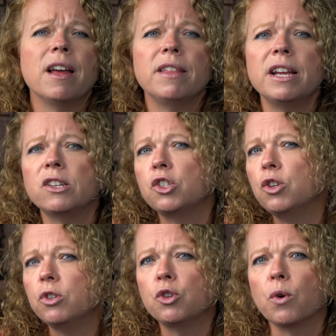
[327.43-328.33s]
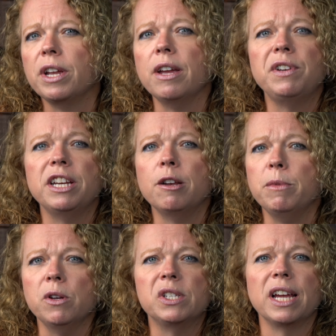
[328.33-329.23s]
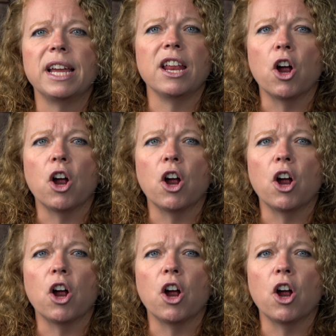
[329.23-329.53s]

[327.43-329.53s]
think students who are gifted in music and